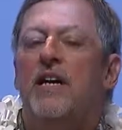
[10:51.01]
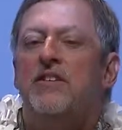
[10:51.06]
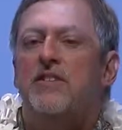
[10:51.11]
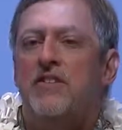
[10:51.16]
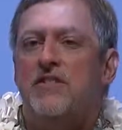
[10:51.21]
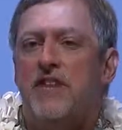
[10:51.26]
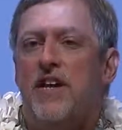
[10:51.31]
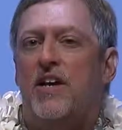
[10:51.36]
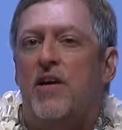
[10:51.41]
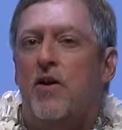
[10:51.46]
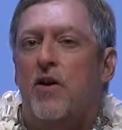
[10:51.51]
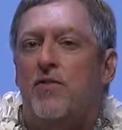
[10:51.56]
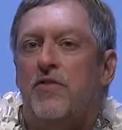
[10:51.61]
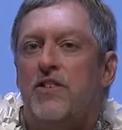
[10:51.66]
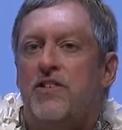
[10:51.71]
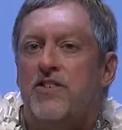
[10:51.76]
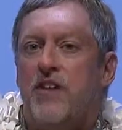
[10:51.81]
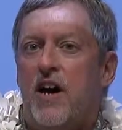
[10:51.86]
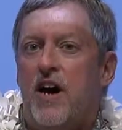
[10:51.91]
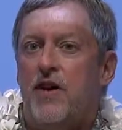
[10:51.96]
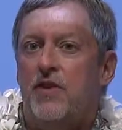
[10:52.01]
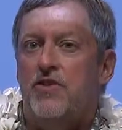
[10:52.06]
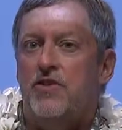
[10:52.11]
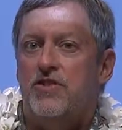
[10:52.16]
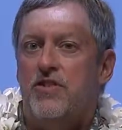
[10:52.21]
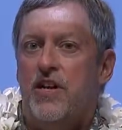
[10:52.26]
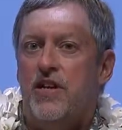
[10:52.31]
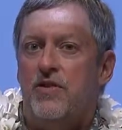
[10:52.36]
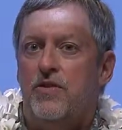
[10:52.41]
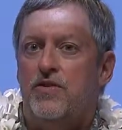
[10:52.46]
to take on these higher
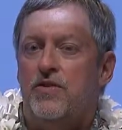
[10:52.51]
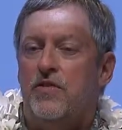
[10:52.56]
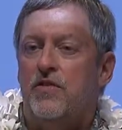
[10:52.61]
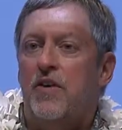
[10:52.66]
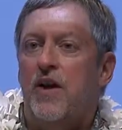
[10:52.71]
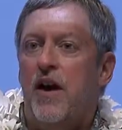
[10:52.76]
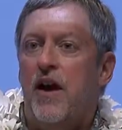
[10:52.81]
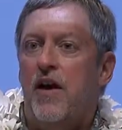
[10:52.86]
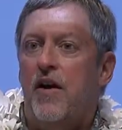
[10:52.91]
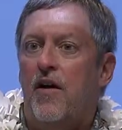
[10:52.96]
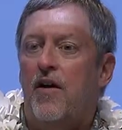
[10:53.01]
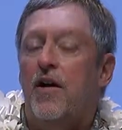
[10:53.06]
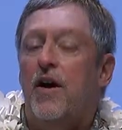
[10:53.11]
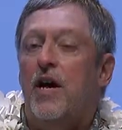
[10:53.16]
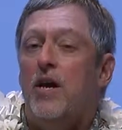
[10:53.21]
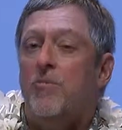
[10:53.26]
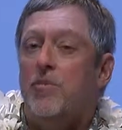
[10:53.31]
standards of care,